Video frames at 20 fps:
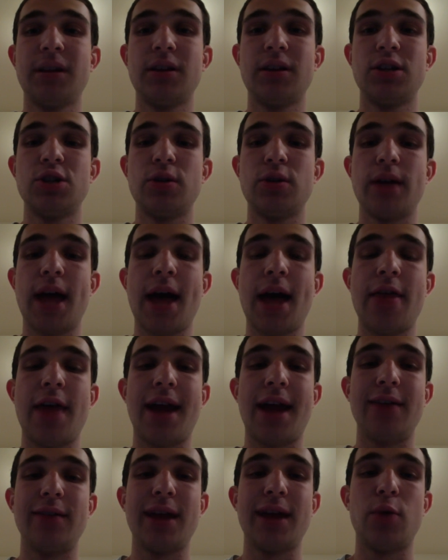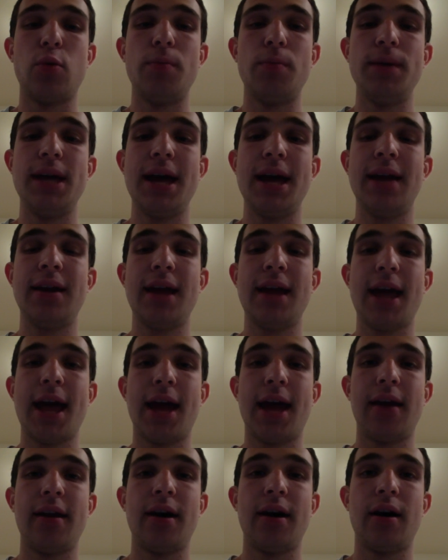so yeah, that will be it,
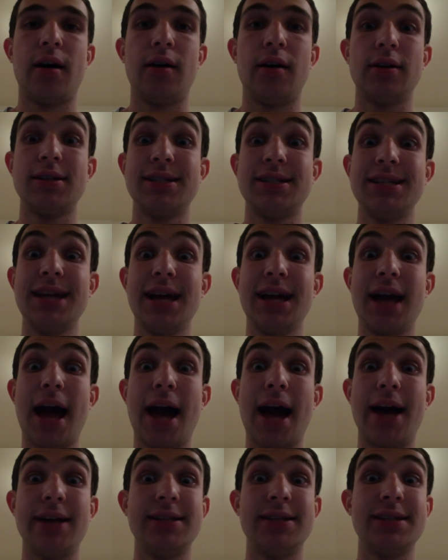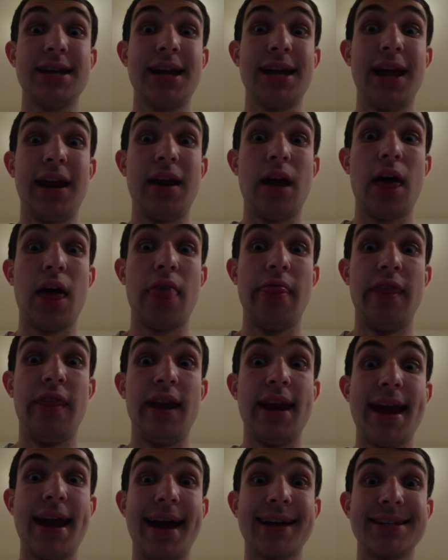and I'll see you guys in the
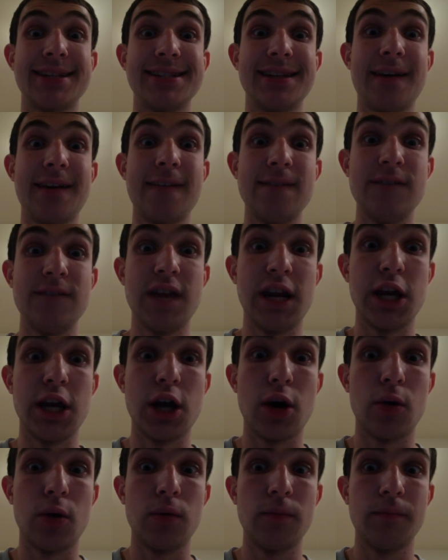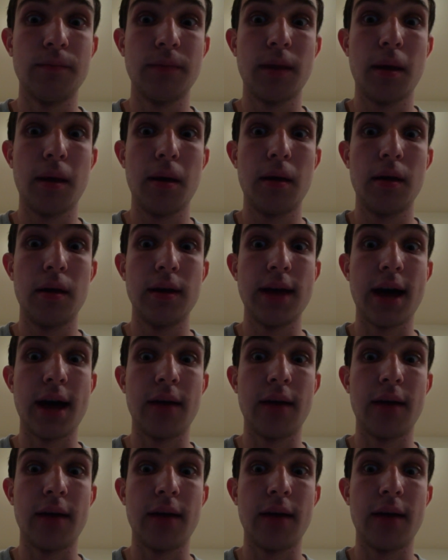next video. Yeah.